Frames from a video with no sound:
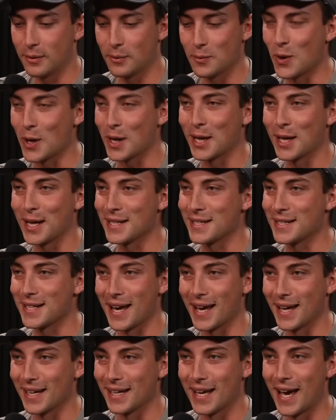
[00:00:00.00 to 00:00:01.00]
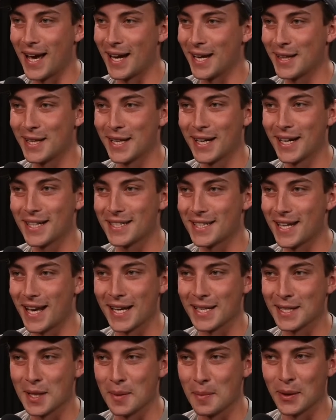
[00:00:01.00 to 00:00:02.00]
What can I say? Anything I say
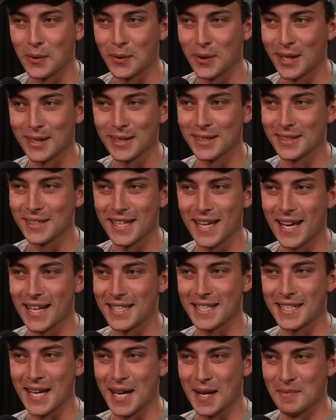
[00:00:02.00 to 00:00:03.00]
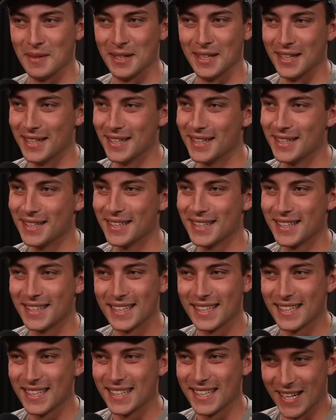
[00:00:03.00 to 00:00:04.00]
is hypocritical to that statement.
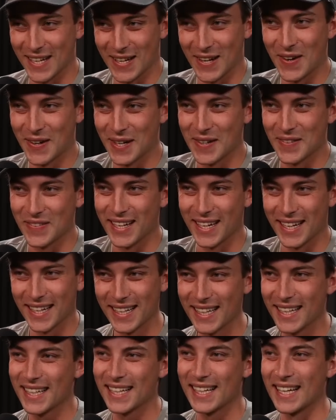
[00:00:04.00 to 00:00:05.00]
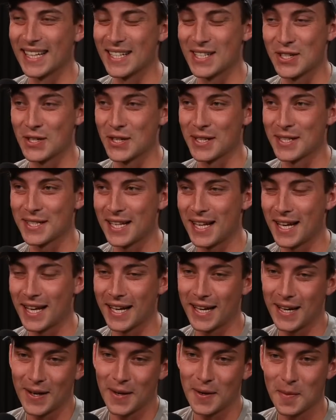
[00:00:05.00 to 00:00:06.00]
You know what I mean? It's just
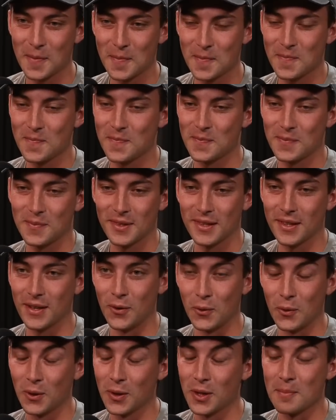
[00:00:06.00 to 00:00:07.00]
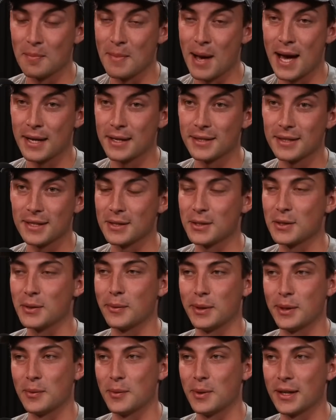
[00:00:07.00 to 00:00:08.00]
like all that matters is
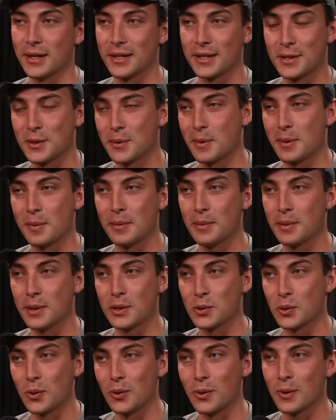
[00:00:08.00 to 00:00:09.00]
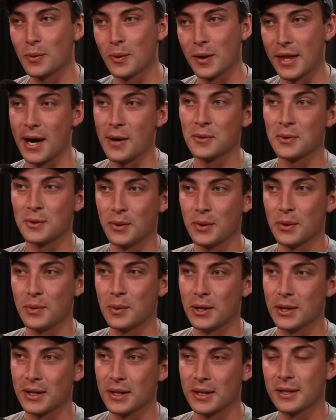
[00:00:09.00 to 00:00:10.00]
doing the work. There's so many people that talk without doing the
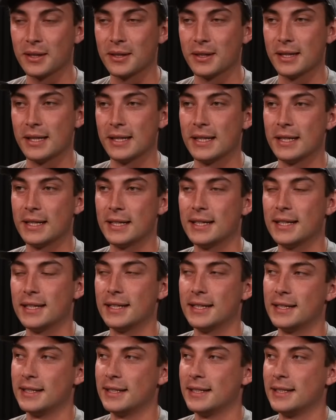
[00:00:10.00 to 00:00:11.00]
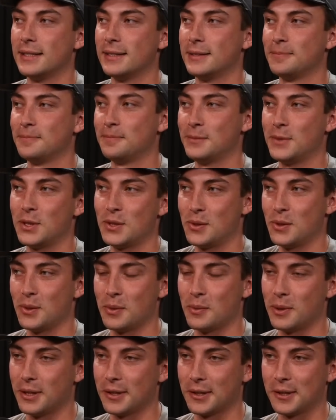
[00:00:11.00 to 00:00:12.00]
work. Just do
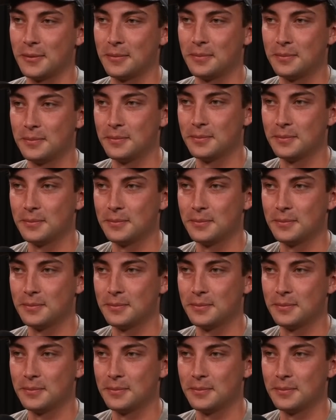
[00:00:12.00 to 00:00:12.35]
the work.